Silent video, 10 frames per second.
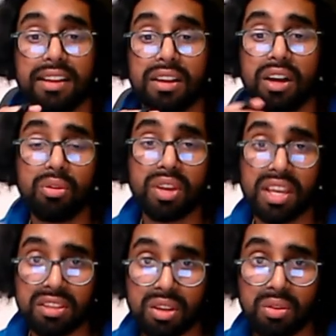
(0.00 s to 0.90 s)

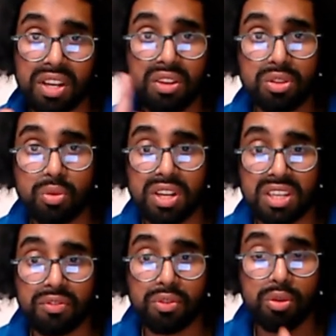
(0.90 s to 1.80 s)
Okay, so I know it's quite
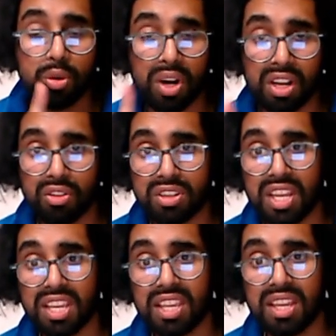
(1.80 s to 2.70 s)
difficult, quite a lot to
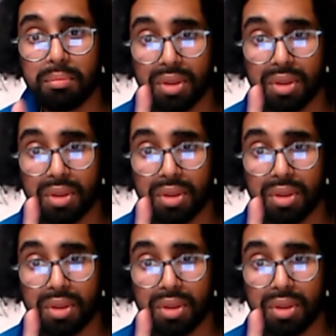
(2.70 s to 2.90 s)
take in,